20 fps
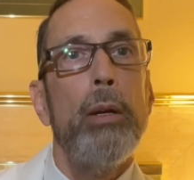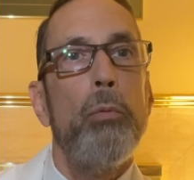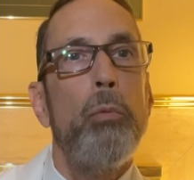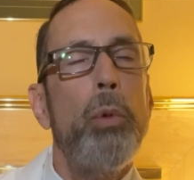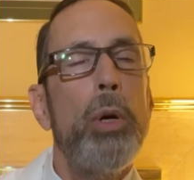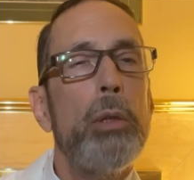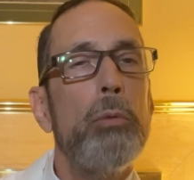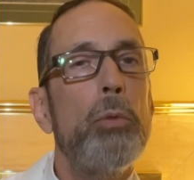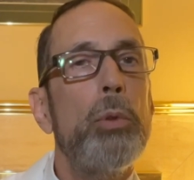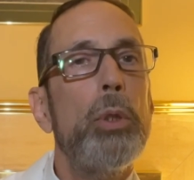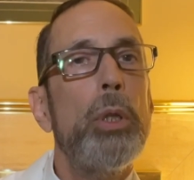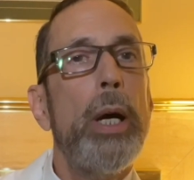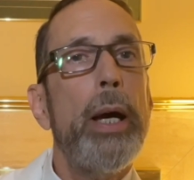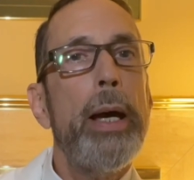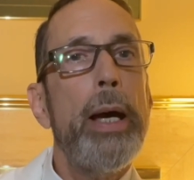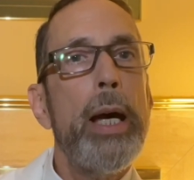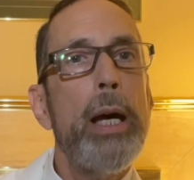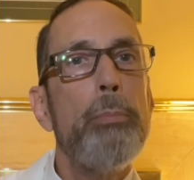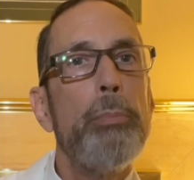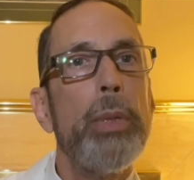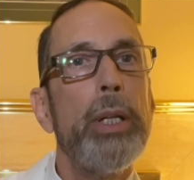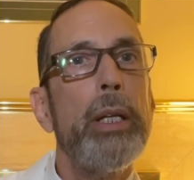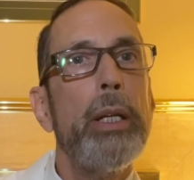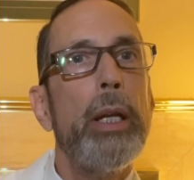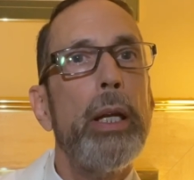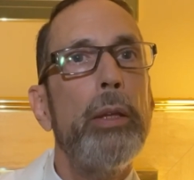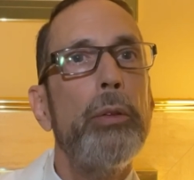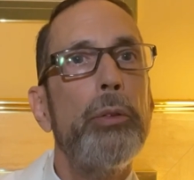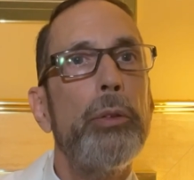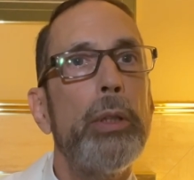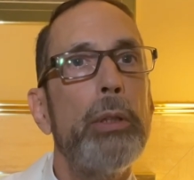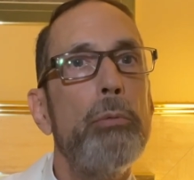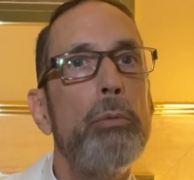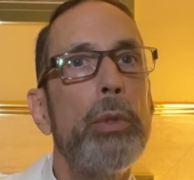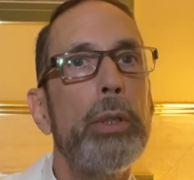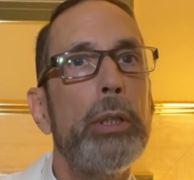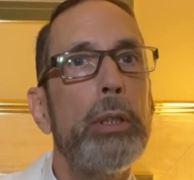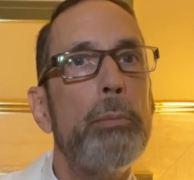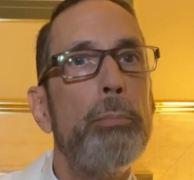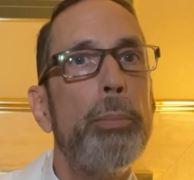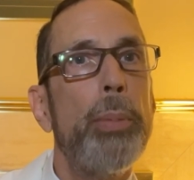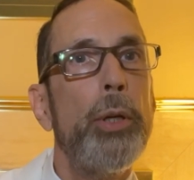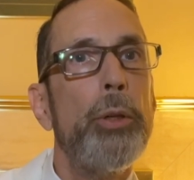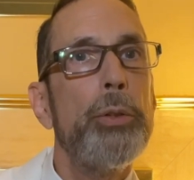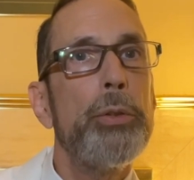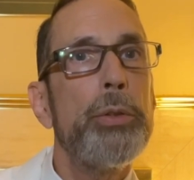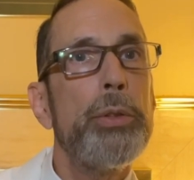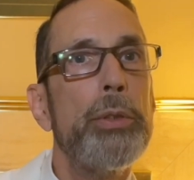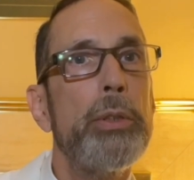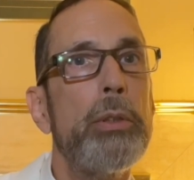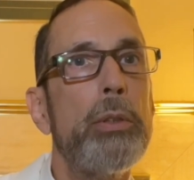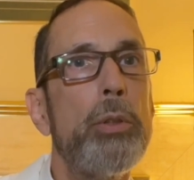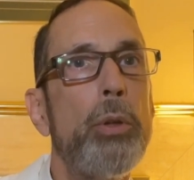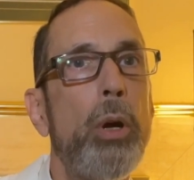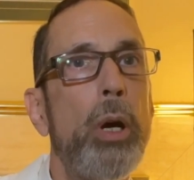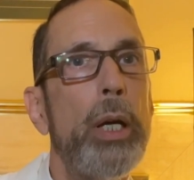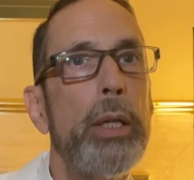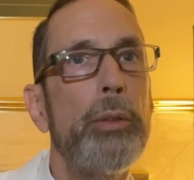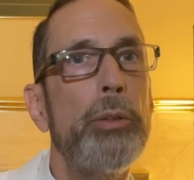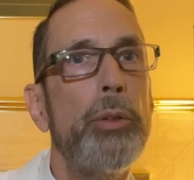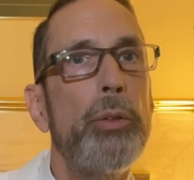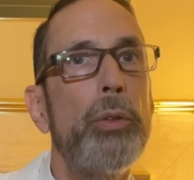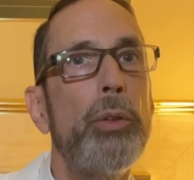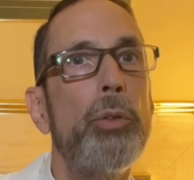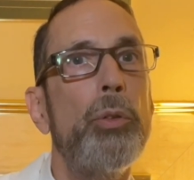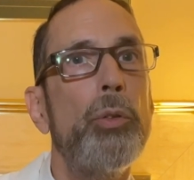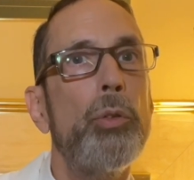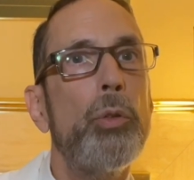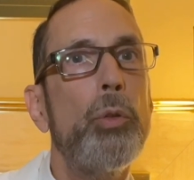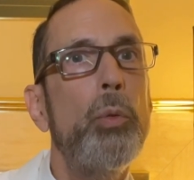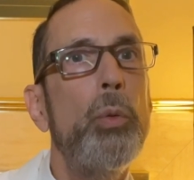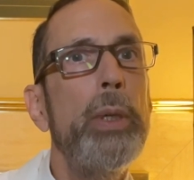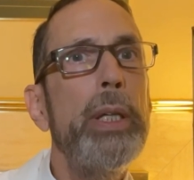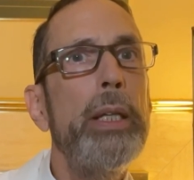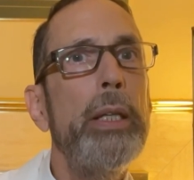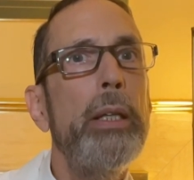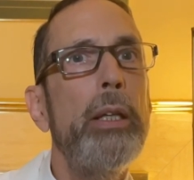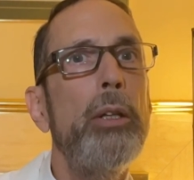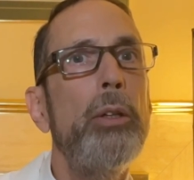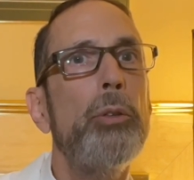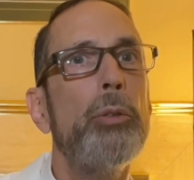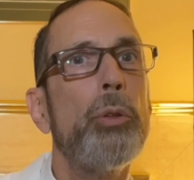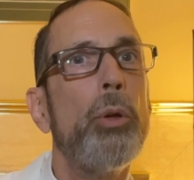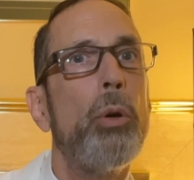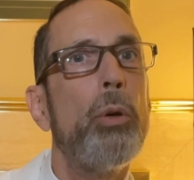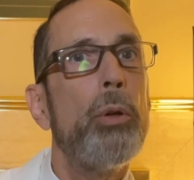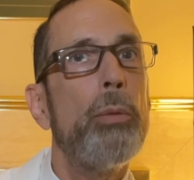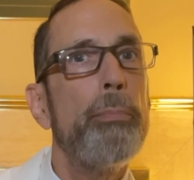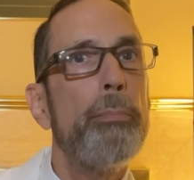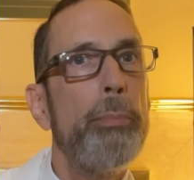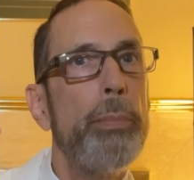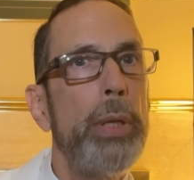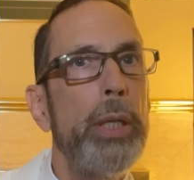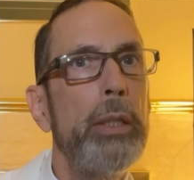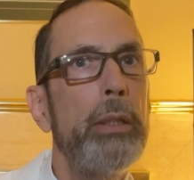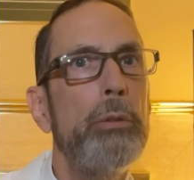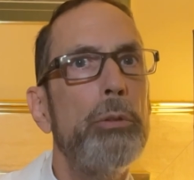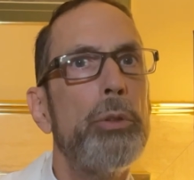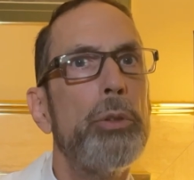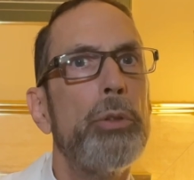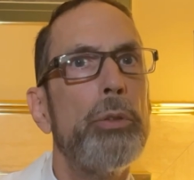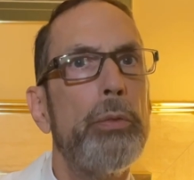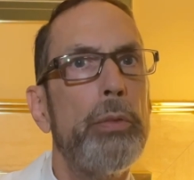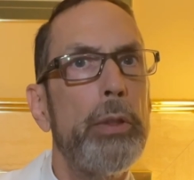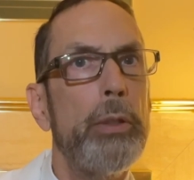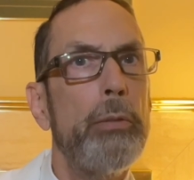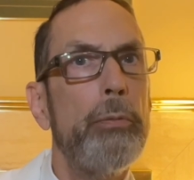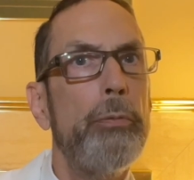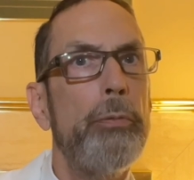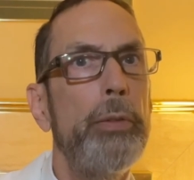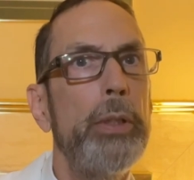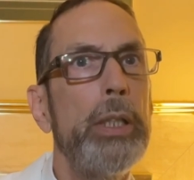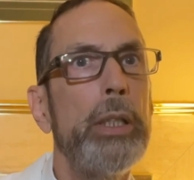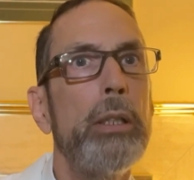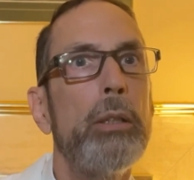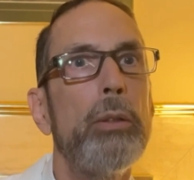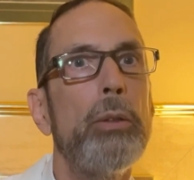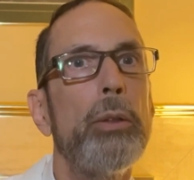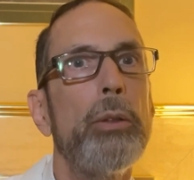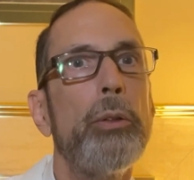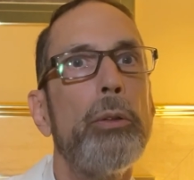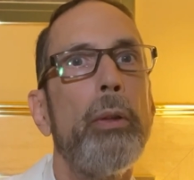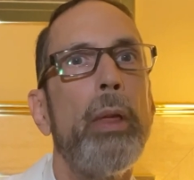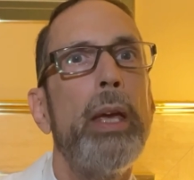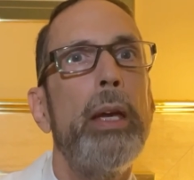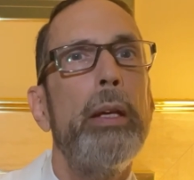What will happen is that when the person tries to squeeze or pinch their fingers,